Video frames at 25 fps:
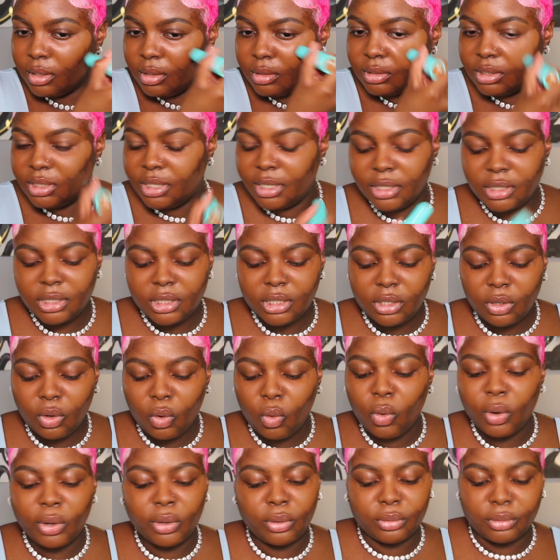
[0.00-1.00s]
tinted
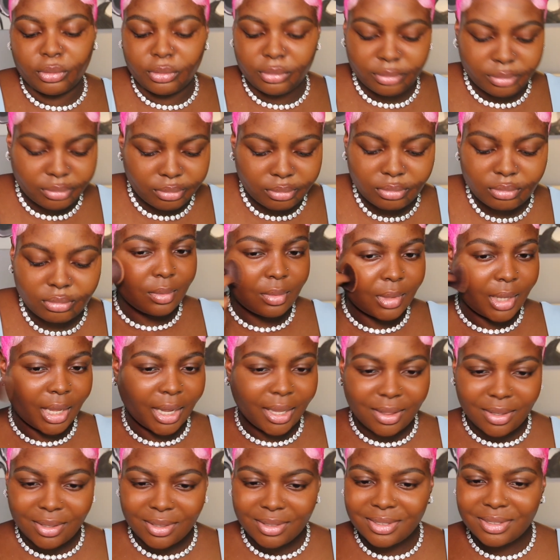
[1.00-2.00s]
oil.
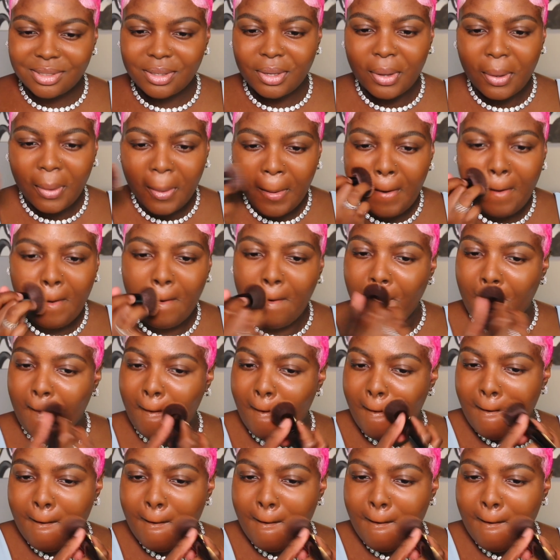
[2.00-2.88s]
That looks good.